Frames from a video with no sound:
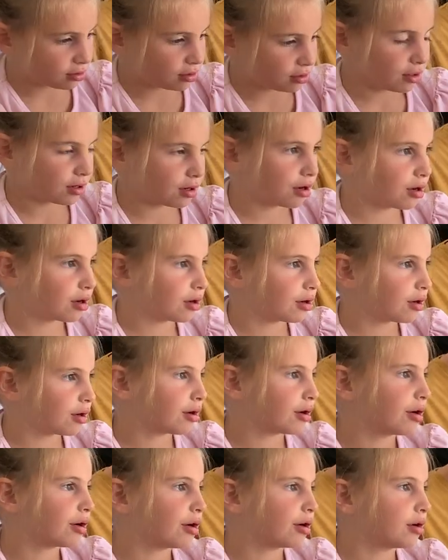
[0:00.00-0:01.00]

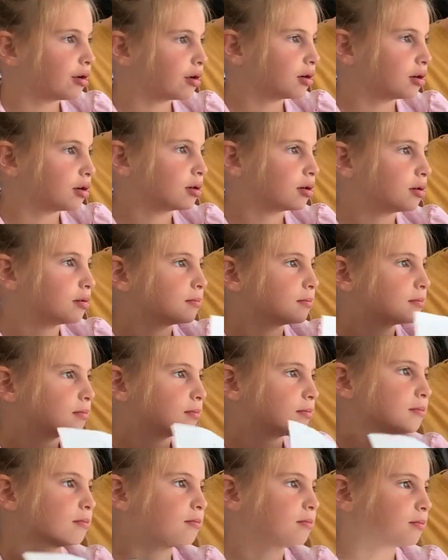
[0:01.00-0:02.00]

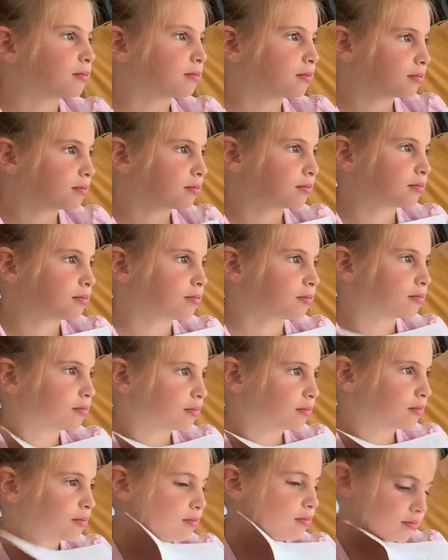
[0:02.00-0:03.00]

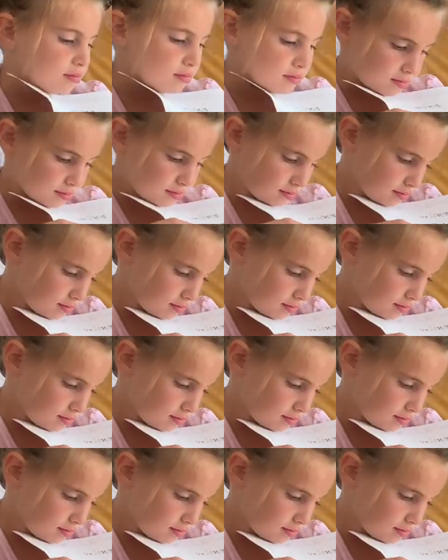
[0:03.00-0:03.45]
(not speaking)